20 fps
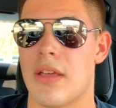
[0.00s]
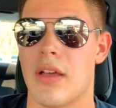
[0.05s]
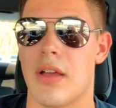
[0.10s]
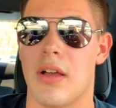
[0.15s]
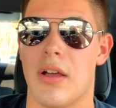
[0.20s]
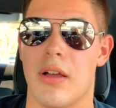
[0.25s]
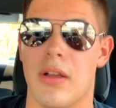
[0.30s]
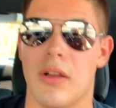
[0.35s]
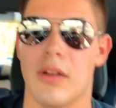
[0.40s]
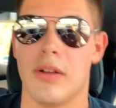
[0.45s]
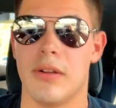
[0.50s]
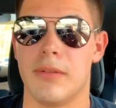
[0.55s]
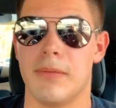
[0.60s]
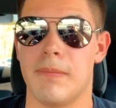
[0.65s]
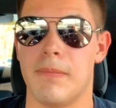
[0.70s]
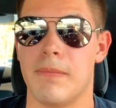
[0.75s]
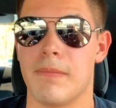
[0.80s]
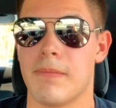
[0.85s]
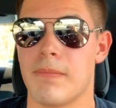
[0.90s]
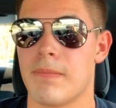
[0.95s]

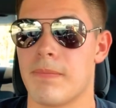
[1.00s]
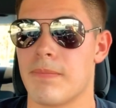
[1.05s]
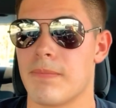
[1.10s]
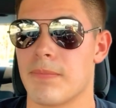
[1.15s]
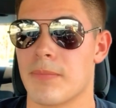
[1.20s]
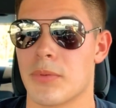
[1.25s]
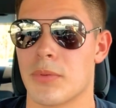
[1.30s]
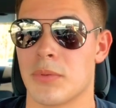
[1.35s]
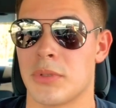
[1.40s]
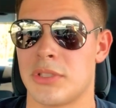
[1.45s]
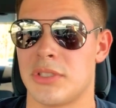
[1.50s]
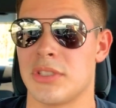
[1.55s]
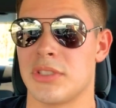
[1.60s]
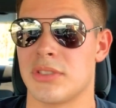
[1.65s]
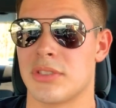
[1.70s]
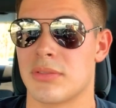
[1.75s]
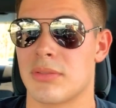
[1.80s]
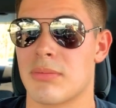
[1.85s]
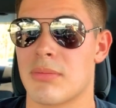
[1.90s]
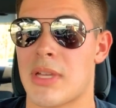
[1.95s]
Um, which
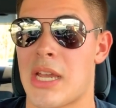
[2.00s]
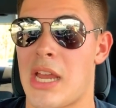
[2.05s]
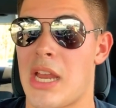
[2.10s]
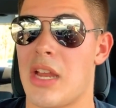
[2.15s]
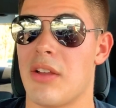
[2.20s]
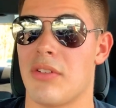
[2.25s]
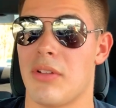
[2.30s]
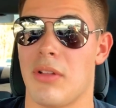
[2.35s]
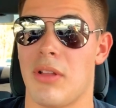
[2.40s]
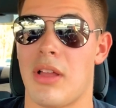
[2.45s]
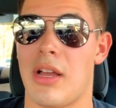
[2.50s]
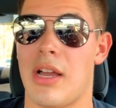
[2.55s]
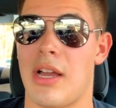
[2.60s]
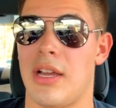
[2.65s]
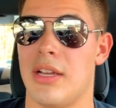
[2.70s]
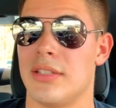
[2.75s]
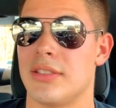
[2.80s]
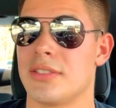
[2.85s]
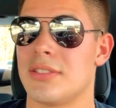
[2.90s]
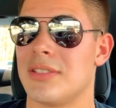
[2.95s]
is kind of a
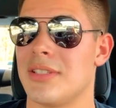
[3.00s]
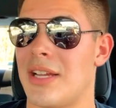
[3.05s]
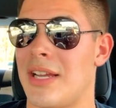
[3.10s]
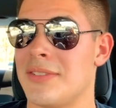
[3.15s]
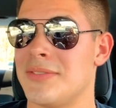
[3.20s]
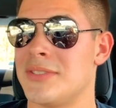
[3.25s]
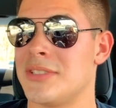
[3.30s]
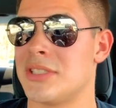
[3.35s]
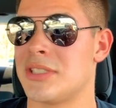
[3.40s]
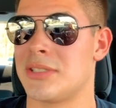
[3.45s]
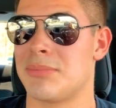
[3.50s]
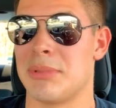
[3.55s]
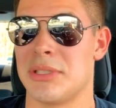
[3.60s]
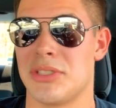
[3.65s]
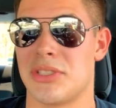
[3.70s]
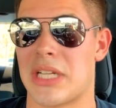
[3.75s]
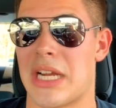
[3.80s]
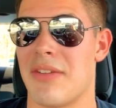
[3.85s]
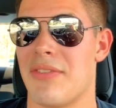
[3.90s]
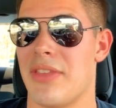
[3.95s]
lot. I've just been
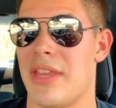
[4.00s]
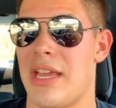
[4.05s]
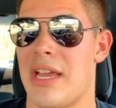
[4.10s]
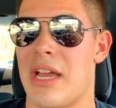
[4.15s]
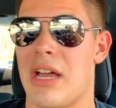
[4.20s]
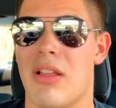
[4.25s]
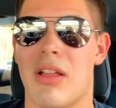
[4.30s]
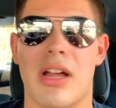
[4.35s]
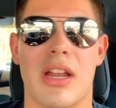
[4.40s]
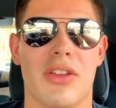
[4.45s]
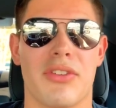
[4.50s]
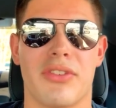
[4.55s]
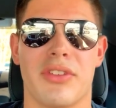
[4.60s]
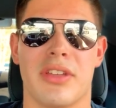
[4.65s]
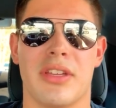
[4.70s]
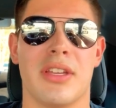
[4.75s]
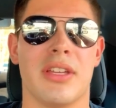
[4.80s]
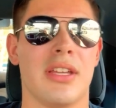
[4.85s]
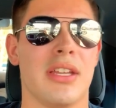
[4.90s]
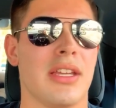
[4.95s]
driving the hell out of
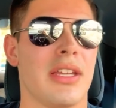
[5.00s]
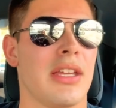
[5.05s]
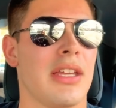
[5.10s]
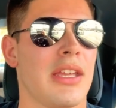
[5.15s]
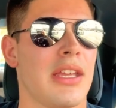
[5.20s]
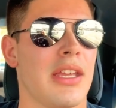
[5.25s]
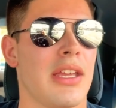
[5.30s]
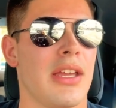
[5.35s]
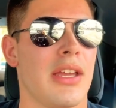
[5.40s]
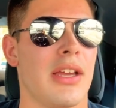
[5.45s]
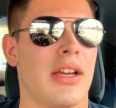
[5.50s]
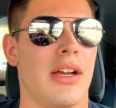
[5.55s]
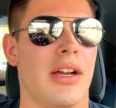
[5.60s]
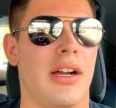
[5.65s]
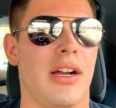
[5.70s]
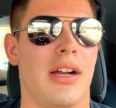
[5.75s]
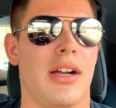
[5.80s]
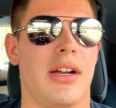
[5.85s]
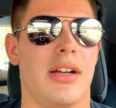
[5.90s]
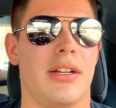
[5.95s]
it
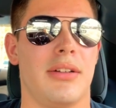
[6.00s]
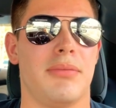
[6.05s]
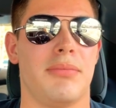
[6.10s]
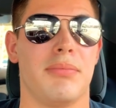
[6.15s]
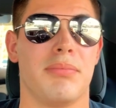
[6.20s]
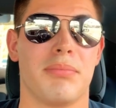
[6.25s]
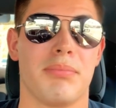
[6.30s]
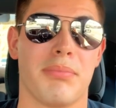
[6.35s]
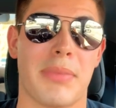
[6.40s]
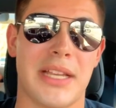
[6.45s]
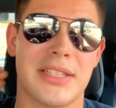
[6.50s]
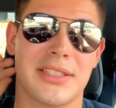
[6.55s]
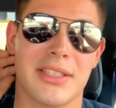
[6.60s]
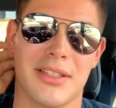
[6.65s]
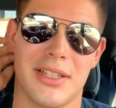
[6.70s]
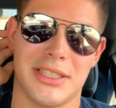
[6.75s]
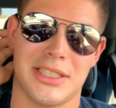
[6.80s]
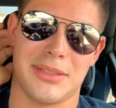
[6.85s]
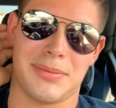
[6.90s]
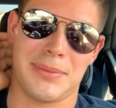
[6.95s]
um,
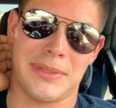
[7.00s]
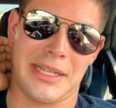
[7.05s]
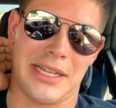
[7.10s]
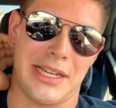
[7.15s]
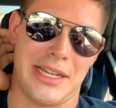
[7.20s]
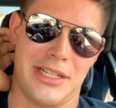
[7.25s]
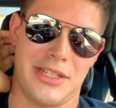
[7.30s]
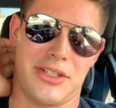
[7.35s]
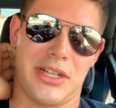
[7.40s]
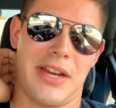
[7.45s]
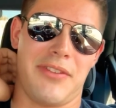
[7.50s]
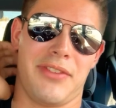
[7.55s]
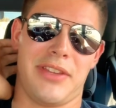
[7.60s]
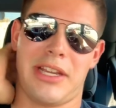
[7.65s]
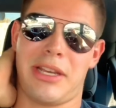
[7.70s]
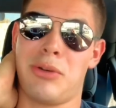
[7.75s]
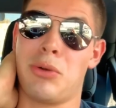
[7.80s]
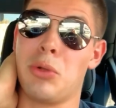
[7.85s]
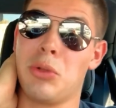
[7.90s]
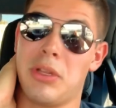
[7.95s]
basically just been kind of driving
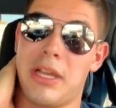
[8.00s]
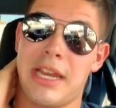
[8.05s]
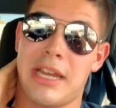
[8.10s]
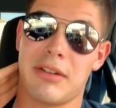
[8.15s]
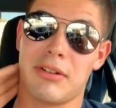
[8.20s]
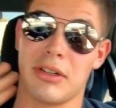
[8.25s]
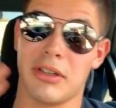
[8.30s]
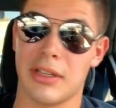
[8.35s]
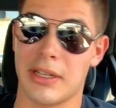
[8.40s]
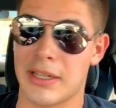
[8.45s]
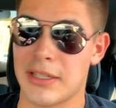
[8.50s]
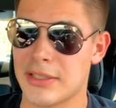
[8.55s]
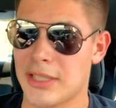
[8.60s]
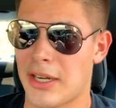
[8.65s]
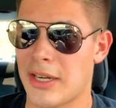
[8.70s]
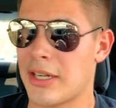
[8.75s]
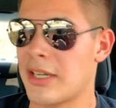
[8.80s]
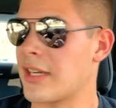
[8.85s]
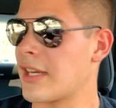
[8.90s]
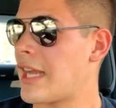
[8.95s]
like an old lady really because
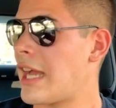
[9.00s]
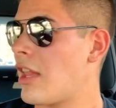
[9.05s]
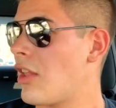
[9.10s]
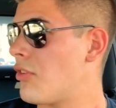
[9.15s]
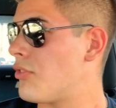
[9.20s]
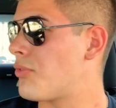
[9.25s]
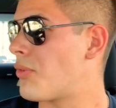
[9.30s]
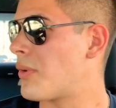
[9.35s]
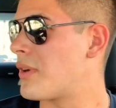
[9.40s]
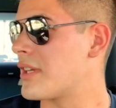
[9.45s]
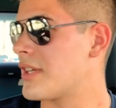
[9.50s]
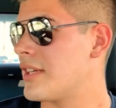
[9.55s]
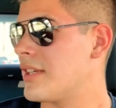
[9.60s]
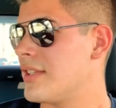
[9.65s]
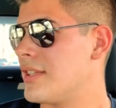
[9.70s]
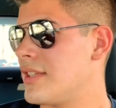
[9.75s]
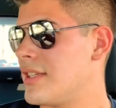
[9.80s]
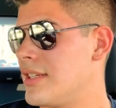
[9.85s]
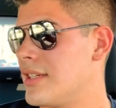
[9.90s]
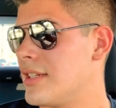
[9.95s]
out here in California
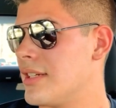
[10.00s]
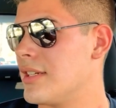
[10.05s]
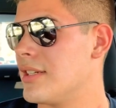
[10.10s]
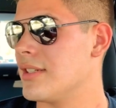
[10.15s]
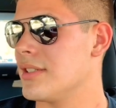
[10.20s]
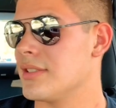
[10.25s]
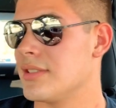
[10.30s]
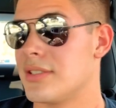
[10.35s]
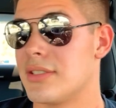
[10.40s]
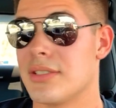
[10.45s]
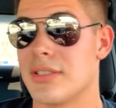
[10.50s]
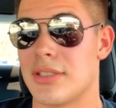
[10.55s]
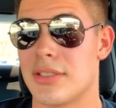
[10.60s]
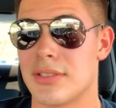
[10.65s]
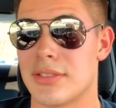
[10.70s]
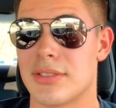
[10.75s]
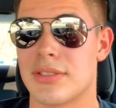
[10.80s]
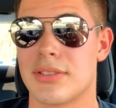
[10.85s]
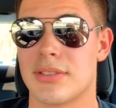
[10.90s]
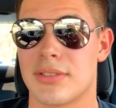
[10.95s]
the uh, there,
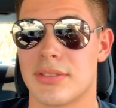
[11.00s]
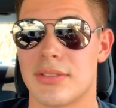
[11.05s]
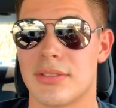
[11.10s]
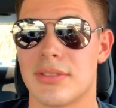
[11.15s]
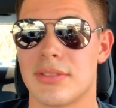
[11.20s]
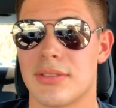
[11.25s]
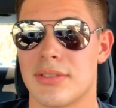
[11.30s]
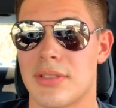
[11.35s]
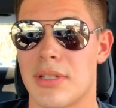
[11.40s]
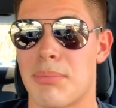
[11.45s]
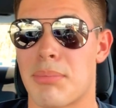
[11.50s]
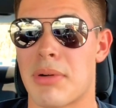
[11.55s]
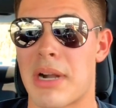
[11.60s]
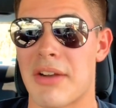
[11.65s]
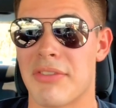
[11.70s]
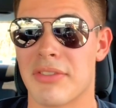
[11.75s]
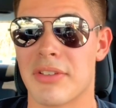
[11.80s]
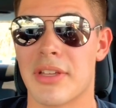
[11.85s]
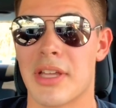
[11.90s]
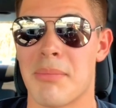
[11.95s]
there's a
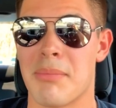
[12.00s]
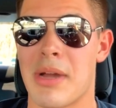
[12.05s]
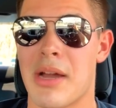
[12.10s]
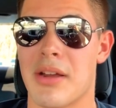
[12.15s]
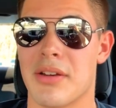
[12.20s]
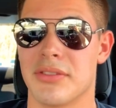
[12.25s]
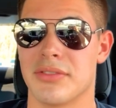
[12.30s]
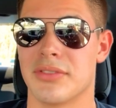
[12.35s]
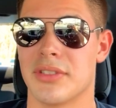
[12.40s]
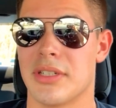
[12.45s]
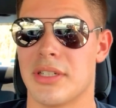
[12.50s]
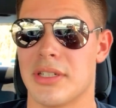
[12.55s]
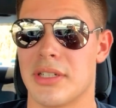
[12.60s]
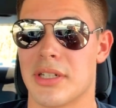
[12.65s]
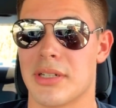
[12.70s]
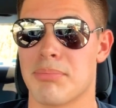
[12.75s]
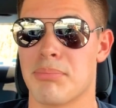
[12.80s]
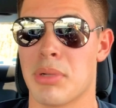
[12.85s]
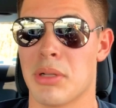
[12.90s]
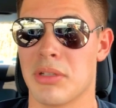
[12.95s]
prevalent amount of uh,
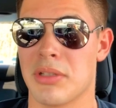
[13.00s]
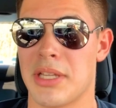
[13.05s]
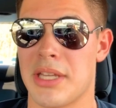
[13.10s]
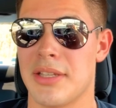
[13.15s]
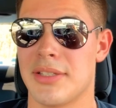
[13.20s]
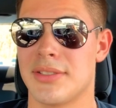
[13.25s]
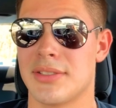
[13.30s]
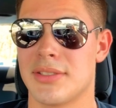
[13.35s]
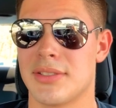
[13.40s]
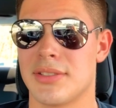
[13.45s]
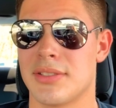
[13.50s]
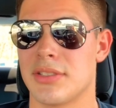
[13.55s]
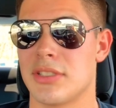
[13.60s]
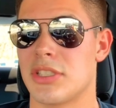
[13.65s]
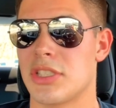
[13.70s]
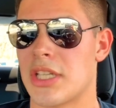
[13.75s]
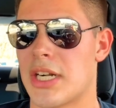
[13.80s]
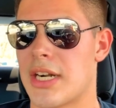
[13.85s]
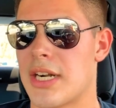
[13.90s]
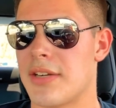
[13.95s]
police and
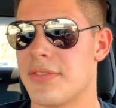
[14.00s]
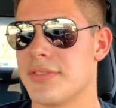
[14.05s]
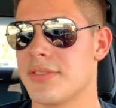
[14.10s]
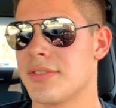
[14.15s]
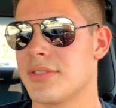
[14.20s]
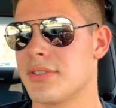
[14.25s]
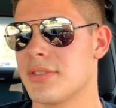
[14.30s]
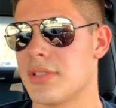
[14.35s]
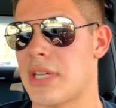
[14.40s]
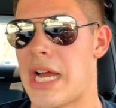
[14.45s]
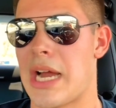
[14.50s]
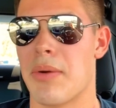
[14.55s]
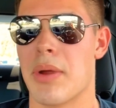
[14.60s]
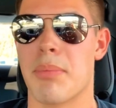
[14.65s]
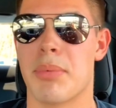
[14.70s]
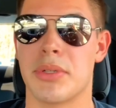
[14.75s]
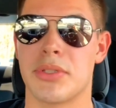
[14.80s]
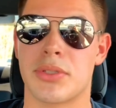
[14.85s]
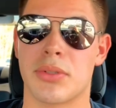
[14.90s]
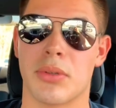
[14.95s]
sheriffs and highway
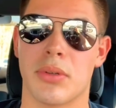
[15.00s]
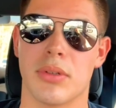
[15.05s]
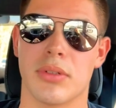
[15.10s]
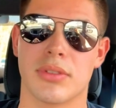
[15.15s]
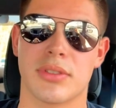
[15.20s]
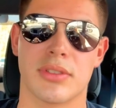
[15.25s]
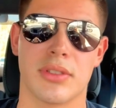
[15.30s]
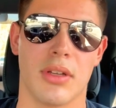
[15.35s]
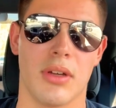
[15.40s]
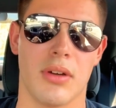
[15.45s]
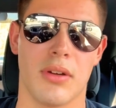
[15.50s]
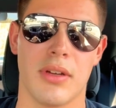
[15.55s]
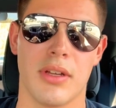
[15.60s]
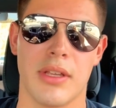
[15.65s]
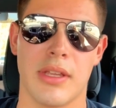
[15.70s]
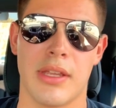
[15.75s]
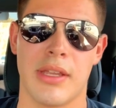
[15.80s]
patrols so